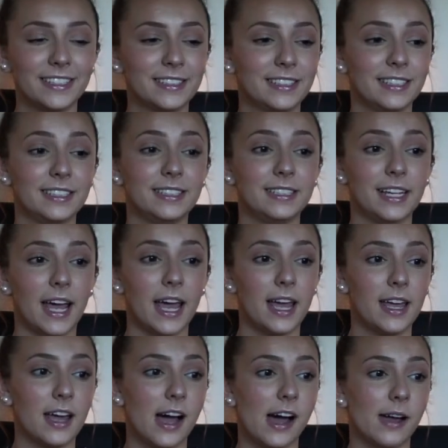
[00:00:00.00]

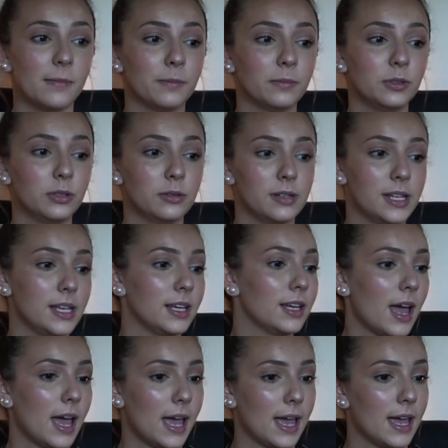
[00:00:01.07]
Today I'm doing
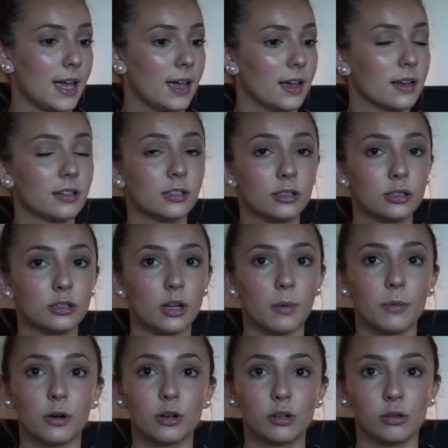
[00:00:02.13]
a
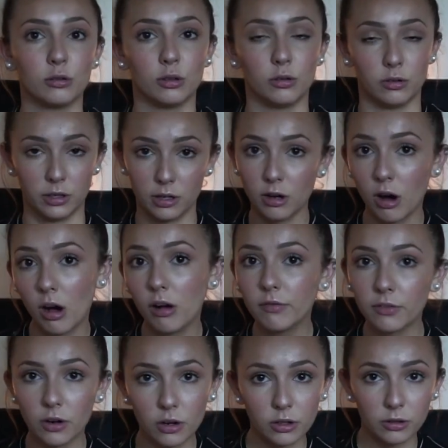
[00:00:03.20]
summer clothing haul
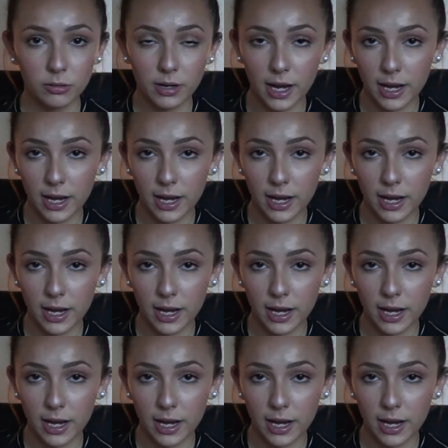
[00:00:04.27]
for all you